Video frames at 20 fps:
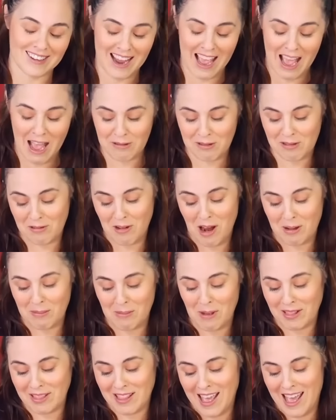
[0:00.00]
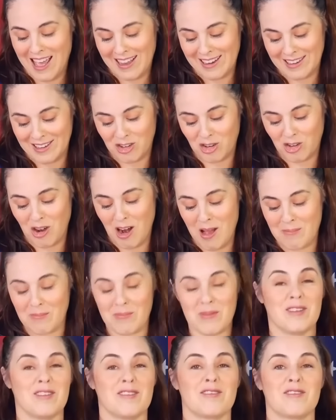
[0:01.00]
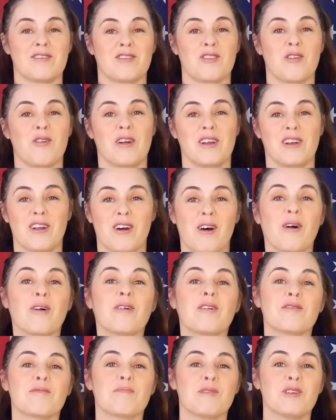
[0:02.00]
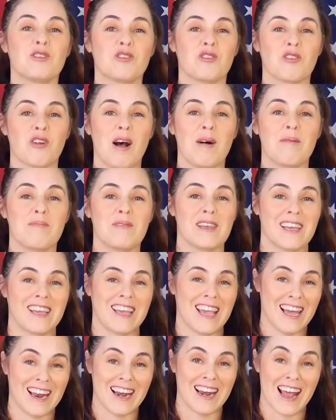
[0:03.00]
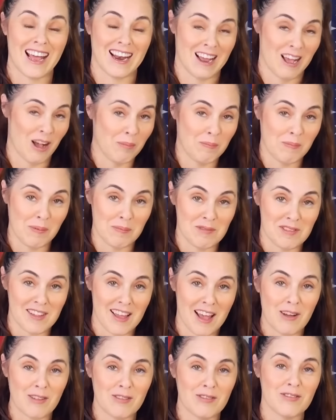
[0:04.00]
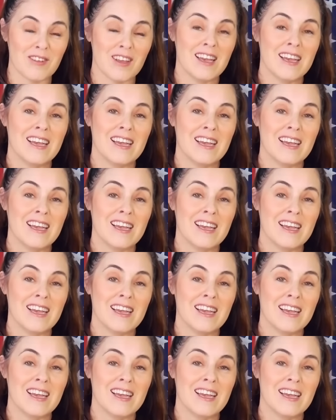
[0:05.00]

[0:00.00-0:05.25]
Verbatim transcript: I was wrong about that. Trump is going to always be Trump. He cannot help himself.